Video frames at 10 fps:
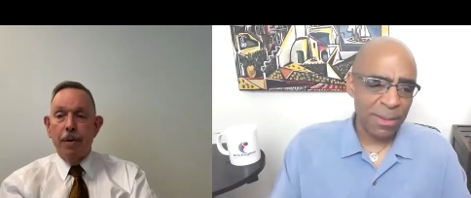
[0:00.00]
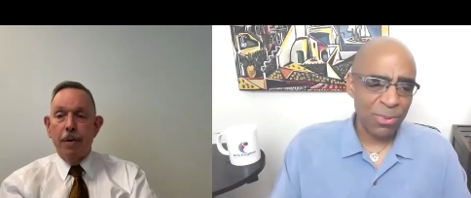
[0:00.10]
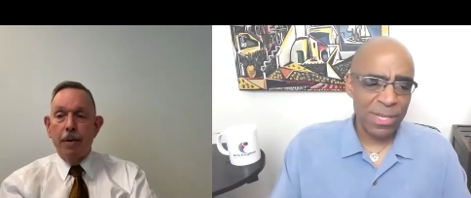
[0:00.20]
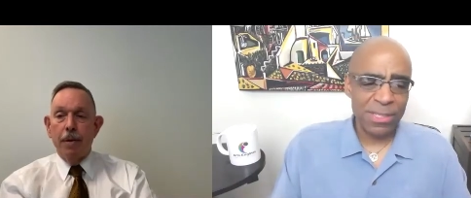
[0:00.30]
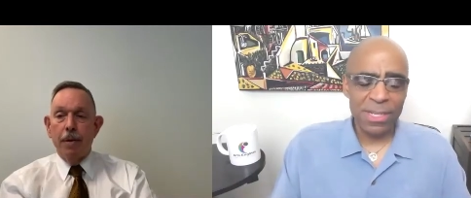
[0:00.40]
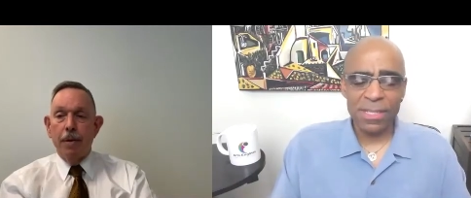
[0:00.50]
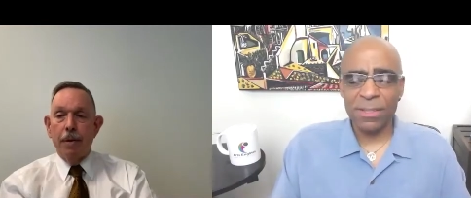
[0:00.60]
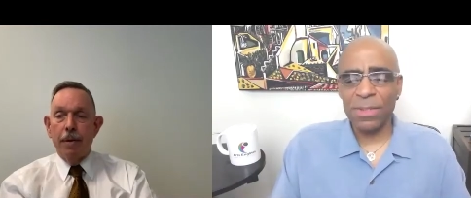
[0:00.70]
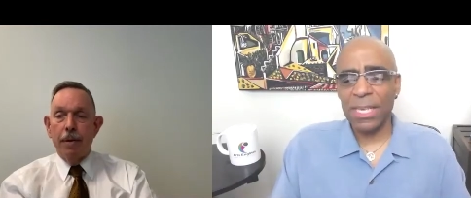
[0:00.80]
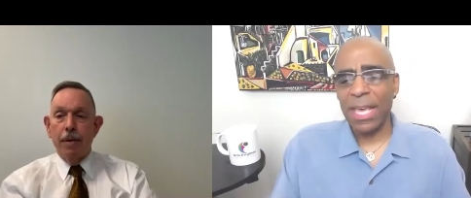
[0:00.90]
Speaker 1: president of
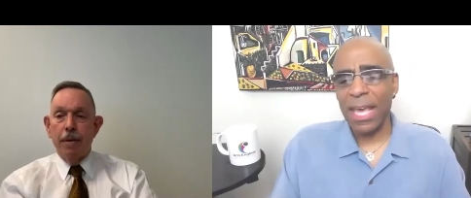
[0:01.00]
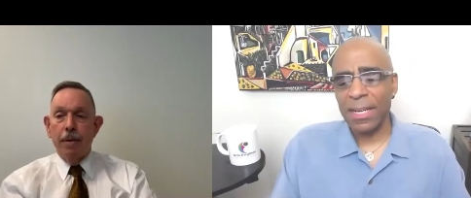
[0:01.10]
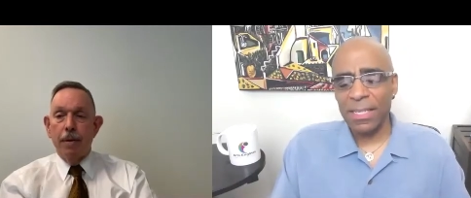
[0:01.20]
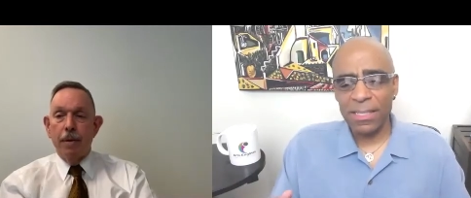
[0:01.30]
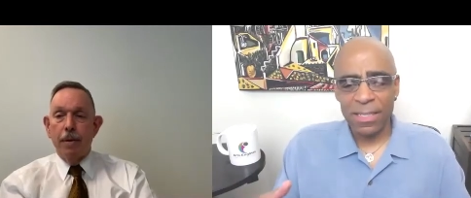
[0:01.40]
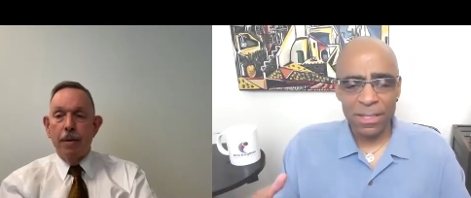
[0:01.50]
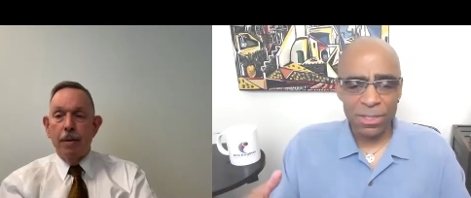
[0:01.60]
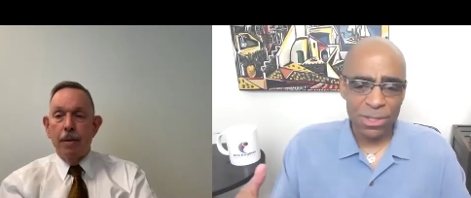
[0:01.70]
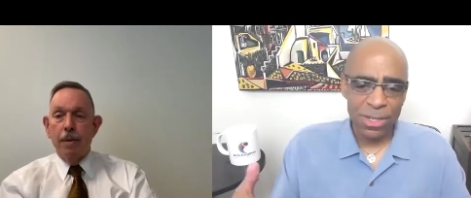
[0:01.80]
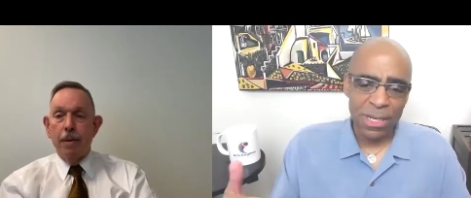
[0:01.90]
the Kennedy
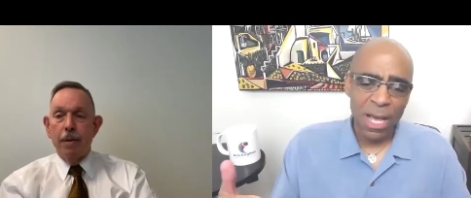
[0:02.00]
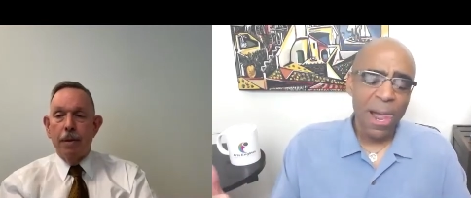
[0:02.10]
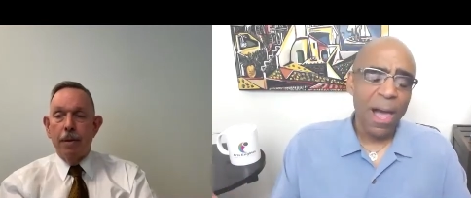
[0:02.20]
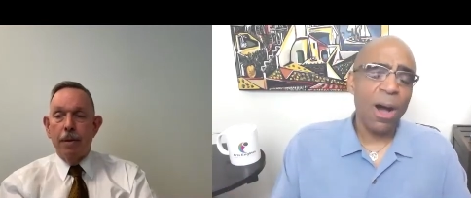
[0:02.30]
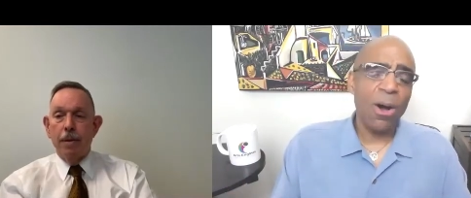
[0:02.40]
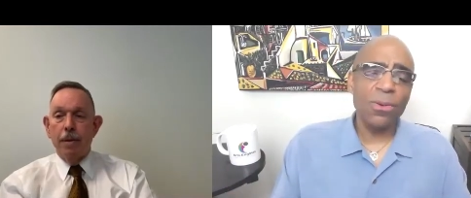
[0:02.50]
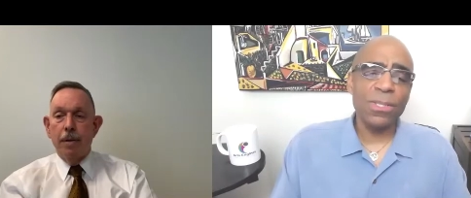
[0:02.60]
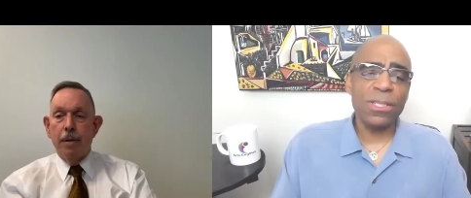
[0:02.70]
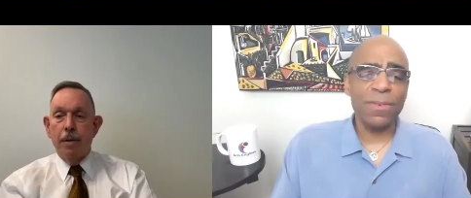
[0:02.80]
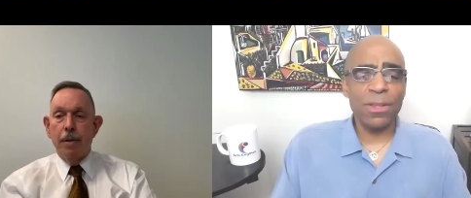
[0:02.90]
Center and a
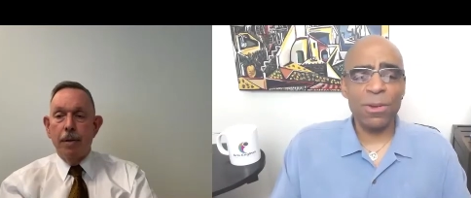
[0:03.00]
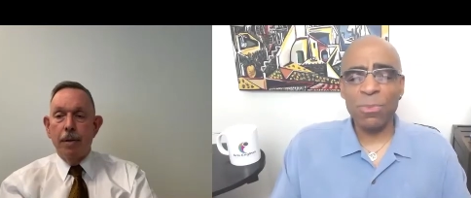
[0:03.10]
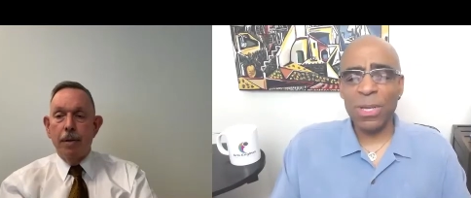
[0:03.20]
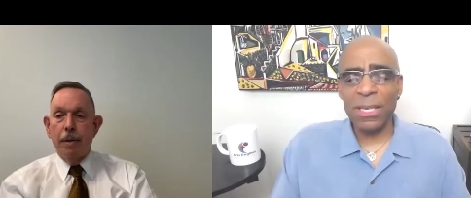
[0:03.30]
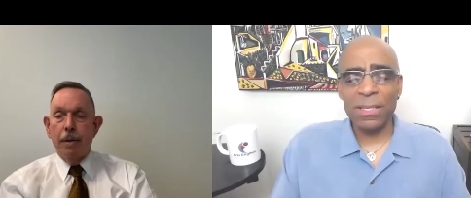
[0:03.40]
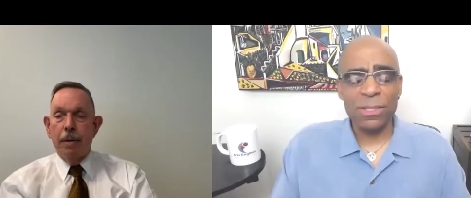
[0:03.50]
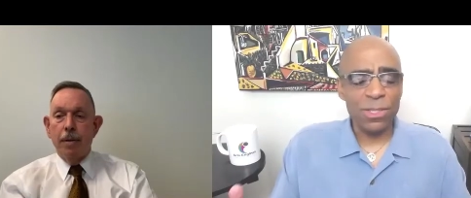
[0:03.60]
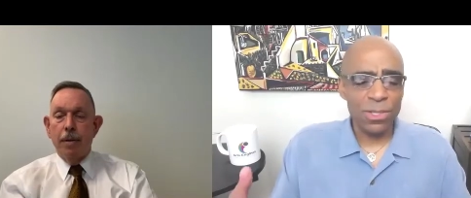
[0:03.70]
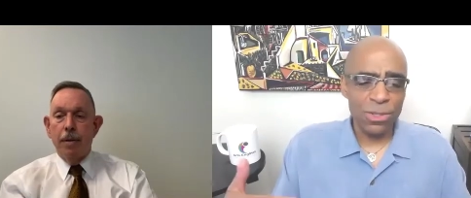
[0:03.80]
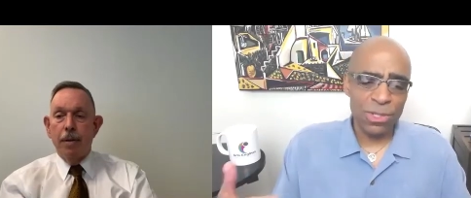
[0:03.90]
host of other big
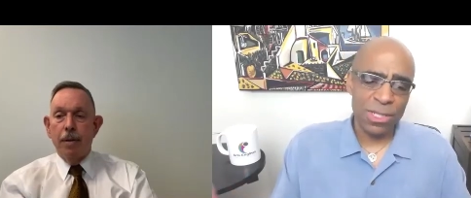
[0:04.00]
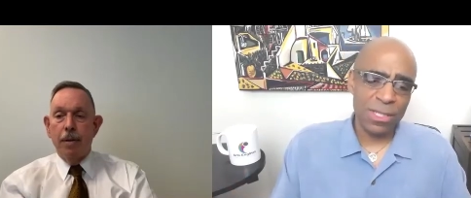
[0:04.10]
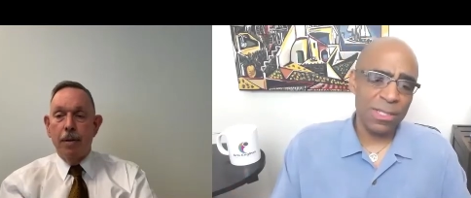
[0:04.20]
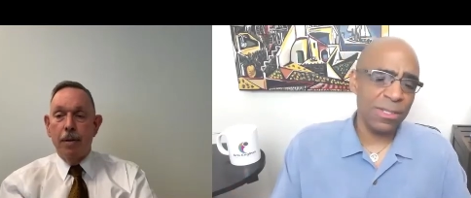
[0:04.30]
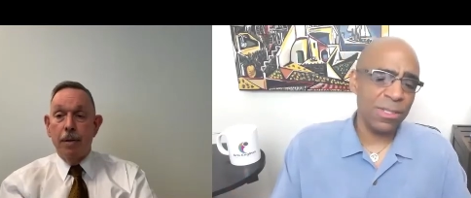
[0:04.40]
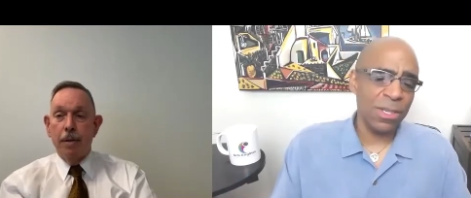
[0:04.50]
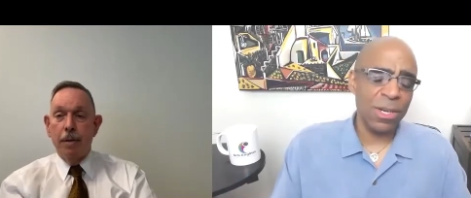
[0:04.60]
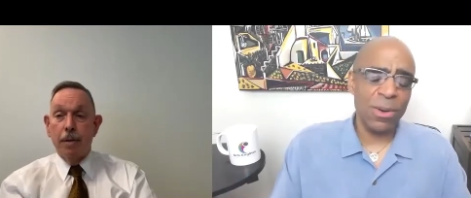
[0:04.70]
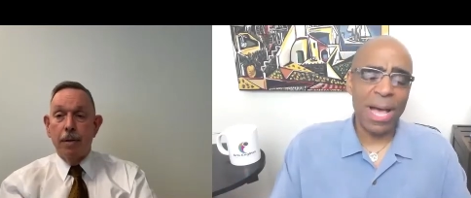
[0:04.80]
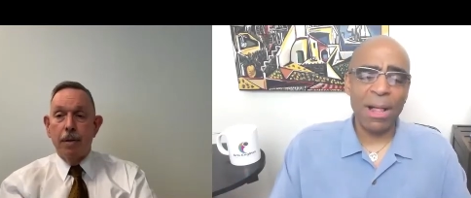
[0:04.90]
institutions, you
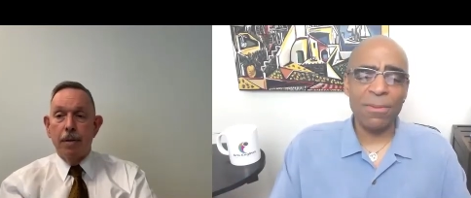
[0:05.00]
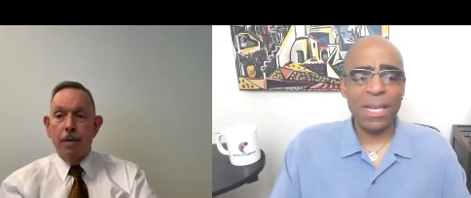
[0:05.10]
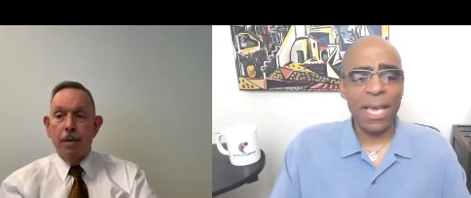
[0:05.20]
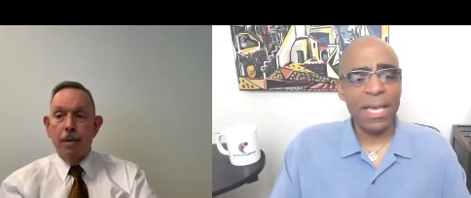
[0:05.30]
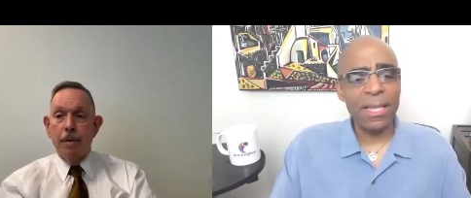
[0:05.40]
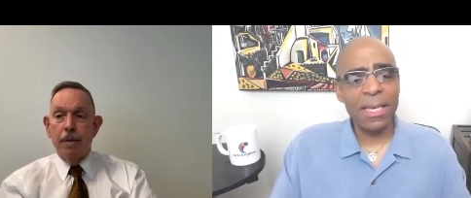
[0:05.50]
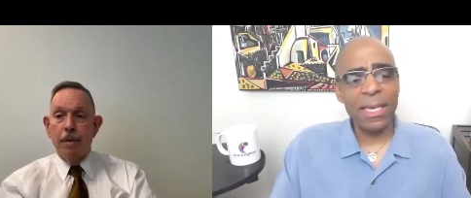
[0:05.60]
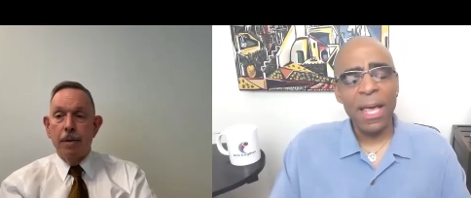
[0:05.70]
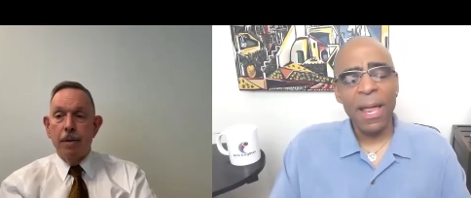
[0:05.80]
know, Alvin Ailey.